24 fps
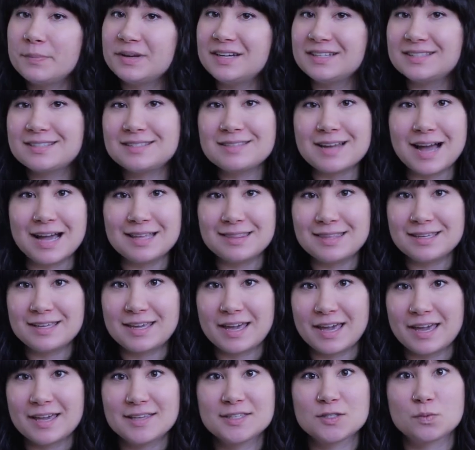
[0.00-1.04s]
but it's not the
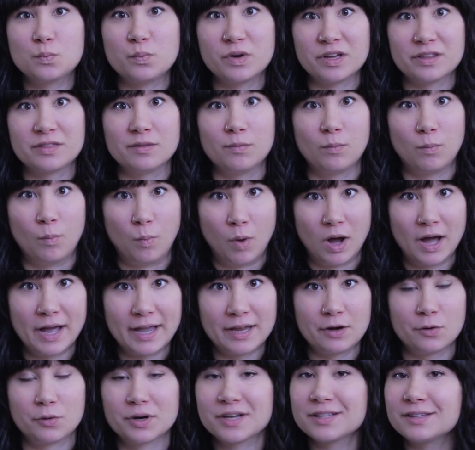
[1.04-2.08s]
case with
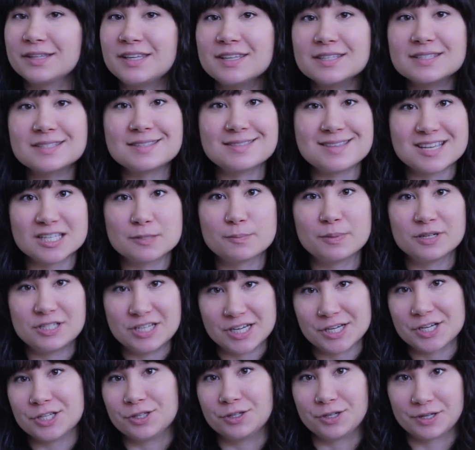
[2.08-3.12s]
wine, or at least this
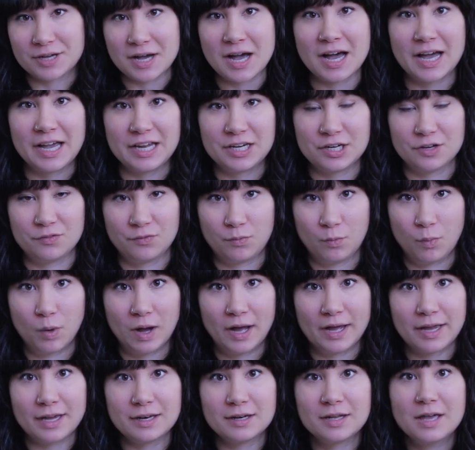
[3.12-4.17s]
particular kind of
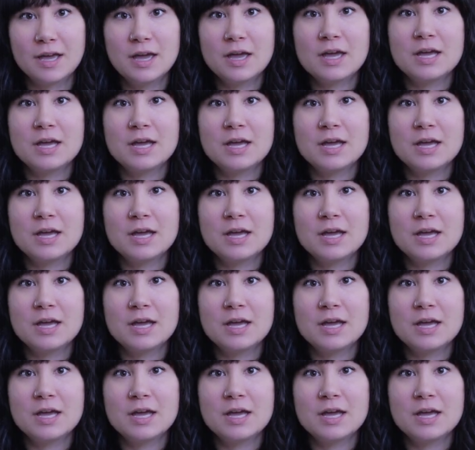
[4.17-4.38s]
wine.